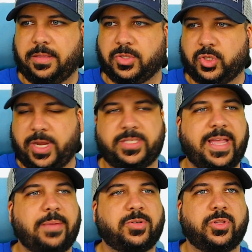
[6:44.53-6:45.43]
tries to
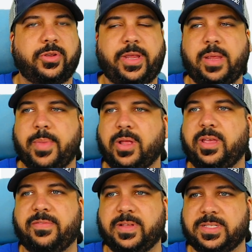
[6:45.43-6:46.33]
capture their email
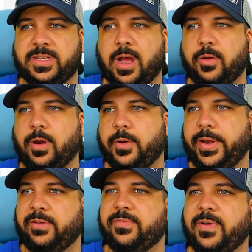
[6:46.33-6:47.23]
if it's not
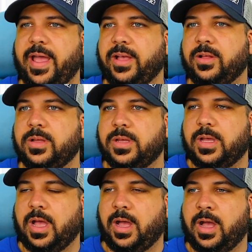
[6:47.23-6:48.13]
already on file.
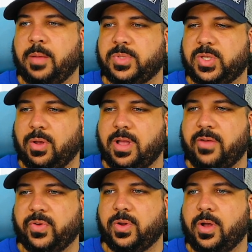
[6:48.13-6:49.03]
So I'll
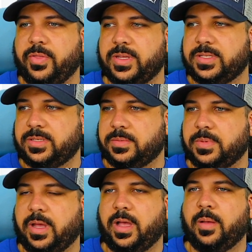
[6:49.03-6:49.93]
cover all this
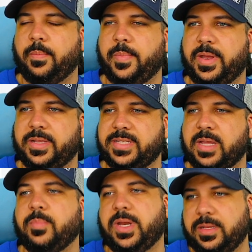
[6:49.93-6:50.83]
in a
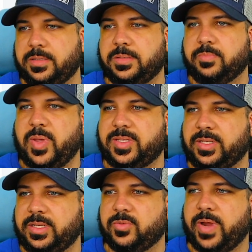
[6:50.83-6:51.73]
second, but it
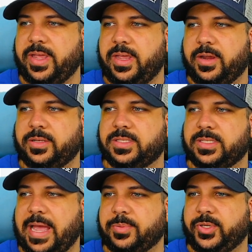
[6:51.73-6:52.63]
basically right here, it's
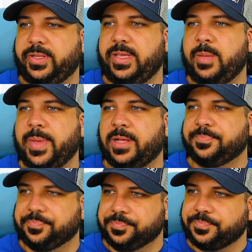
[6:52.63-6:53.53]
capturing
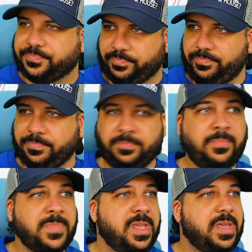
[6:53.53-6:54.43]
email
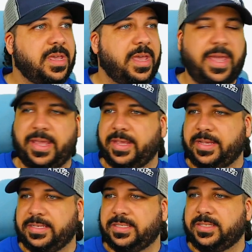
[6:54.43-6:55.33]

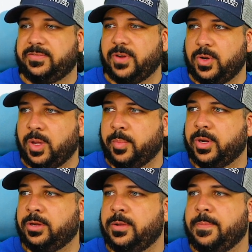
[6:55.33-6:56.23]
and phone
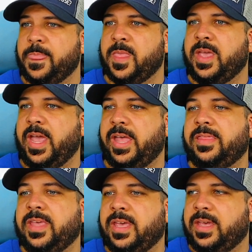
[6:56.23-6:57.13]
number, and
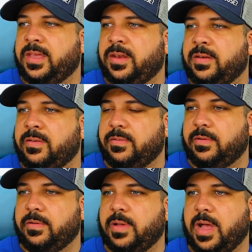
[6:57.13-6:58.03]
then
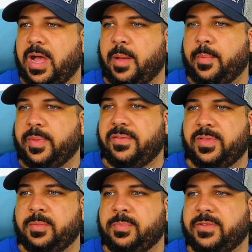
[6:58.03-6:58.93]

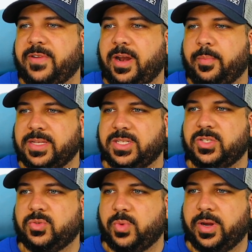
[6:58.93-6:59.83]
giving them the final
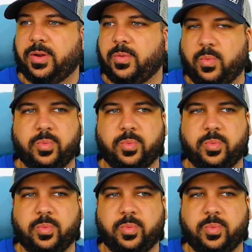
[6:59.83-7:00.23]
message where